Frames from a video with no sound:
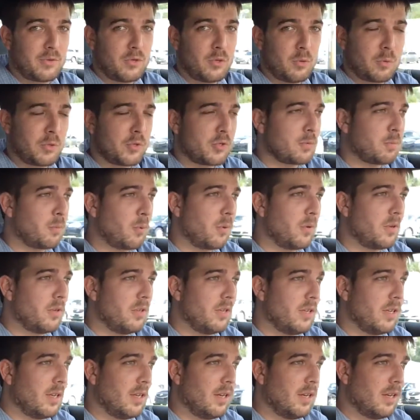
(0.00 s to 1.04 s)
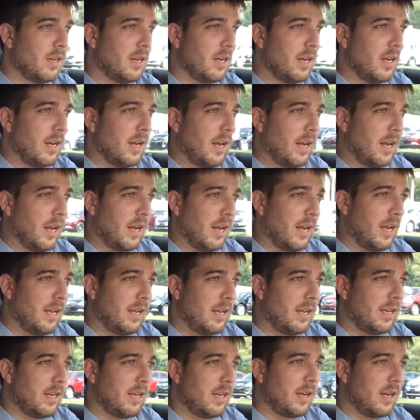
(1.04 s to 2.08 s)
Super Sport.
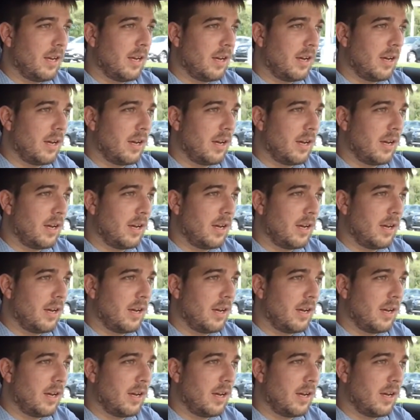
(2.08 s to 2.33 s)
And